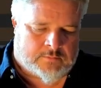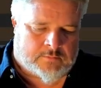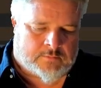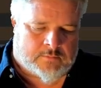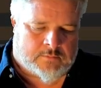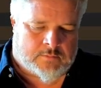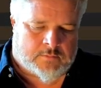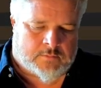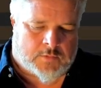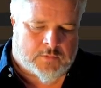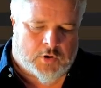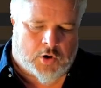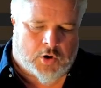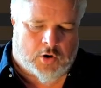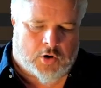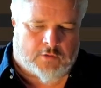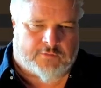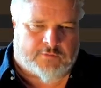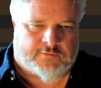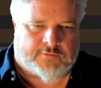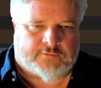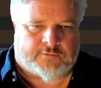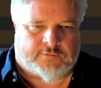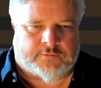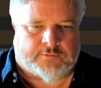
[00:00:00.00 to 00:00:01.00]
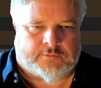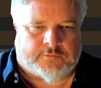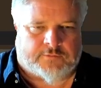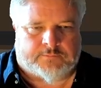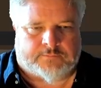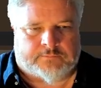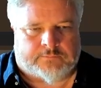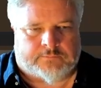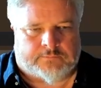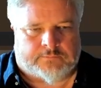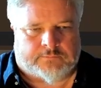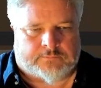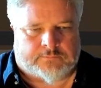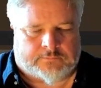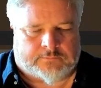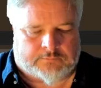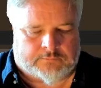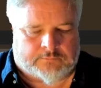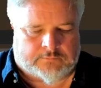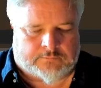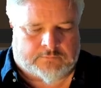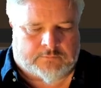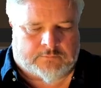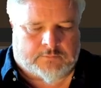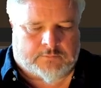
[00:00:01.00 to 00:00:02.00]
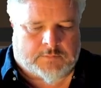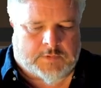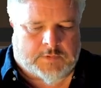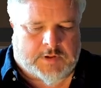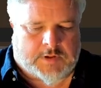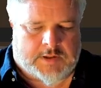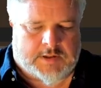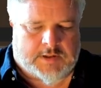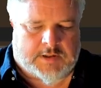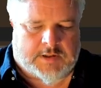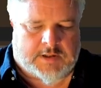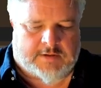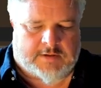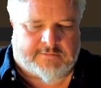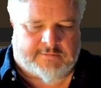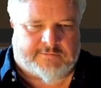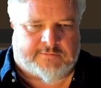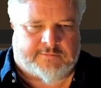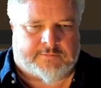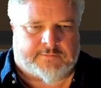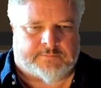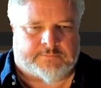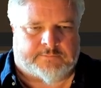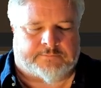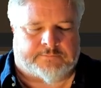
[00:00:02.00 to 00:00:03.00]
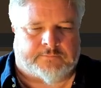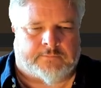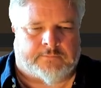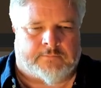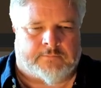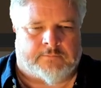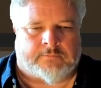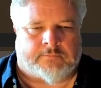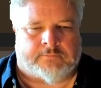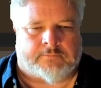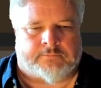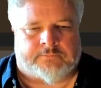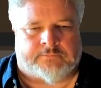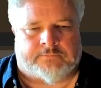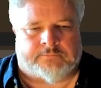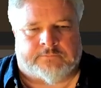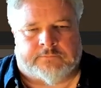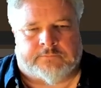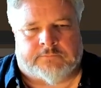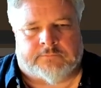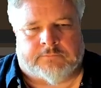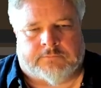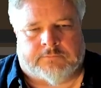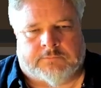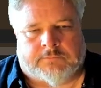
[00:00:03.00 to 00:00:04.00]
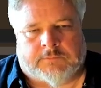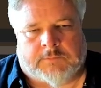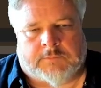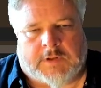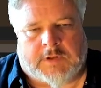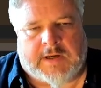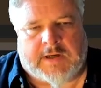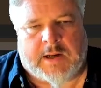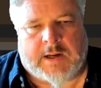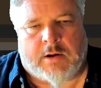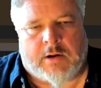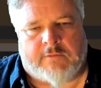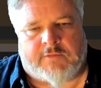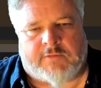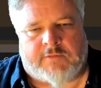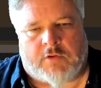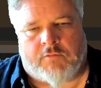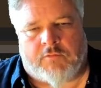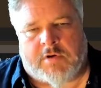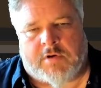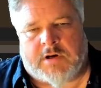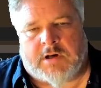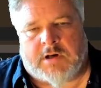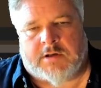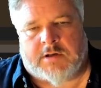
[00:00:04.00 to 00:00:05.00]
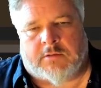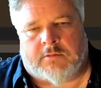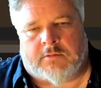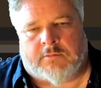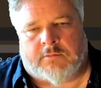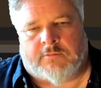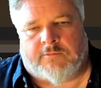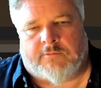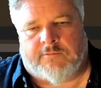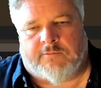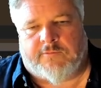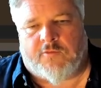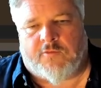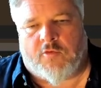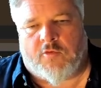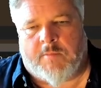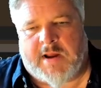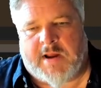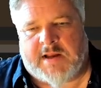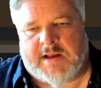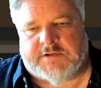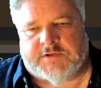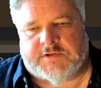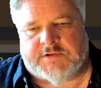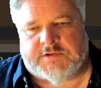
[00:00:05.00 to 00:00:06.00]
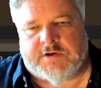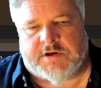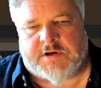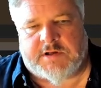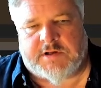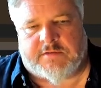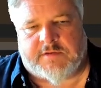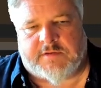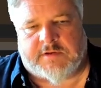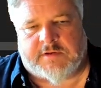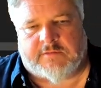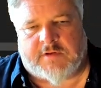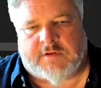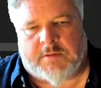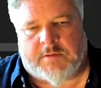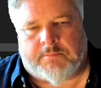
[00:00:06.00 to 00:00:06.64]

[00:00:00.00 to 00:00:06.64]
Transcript: off and diff. And now if I run a little format to tidy things up,